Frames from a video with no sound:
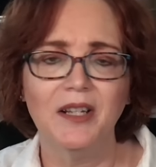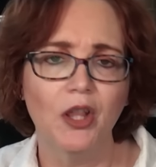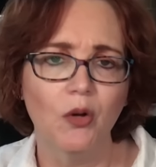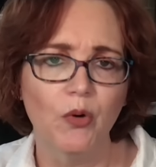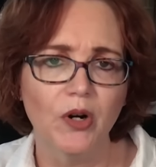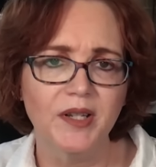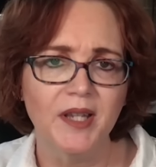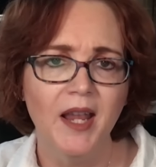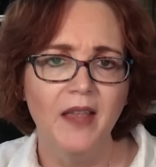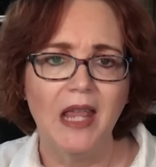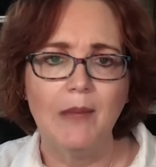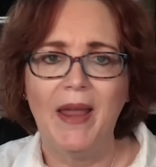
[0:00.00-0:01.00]
In other words,
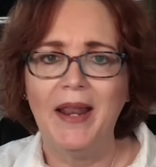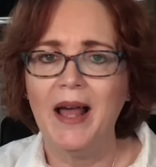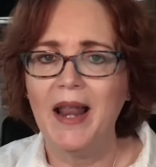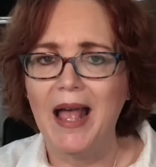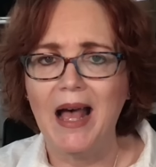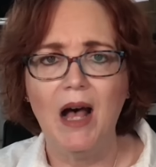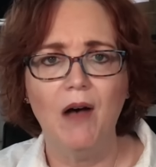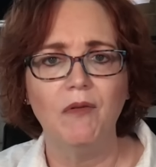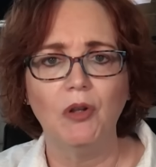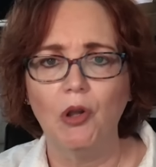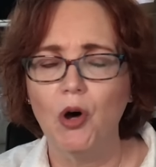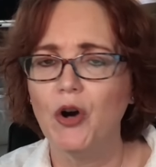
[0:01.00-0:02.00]
they may not
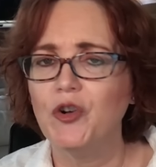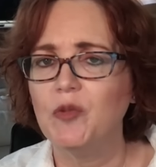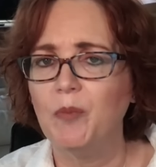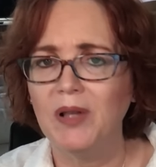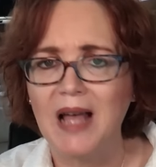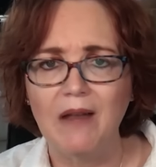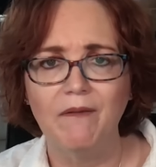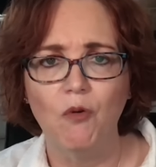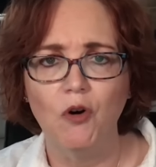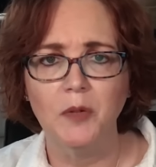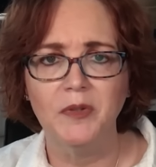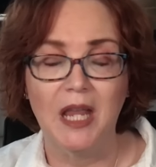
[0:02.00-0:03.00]
have large
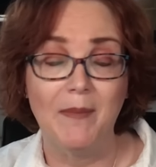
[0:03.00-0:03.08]
platforms,